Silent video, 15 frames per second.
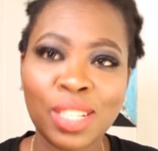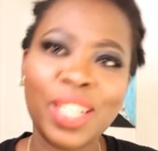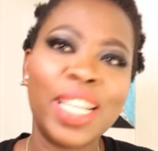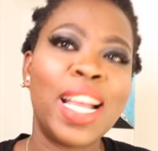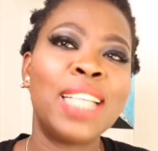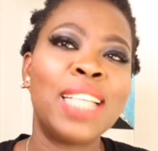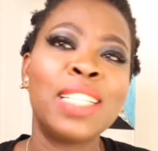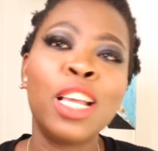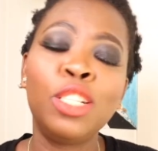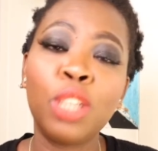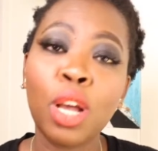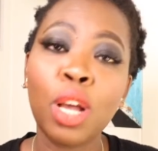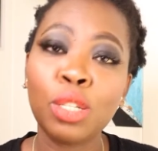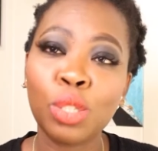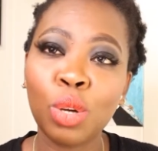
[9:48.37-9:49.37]
go
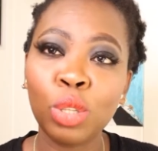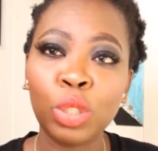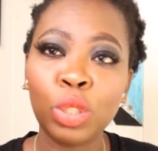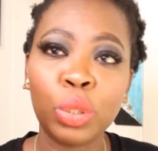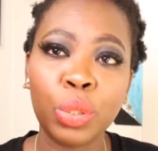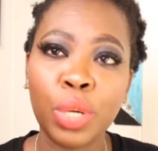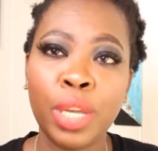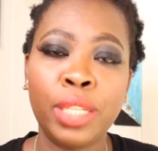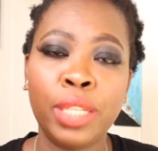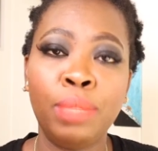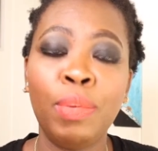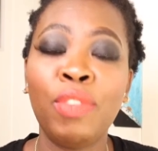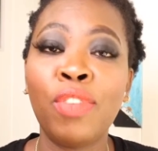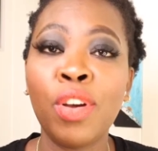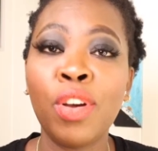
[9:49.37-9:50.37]
through it
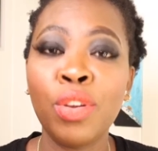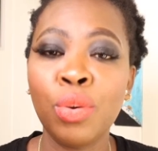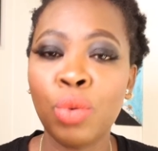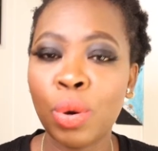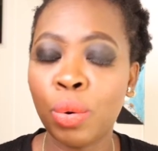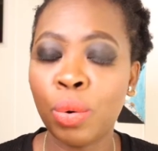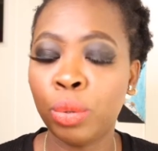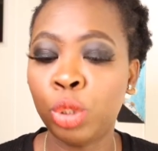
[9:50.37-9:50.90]
before you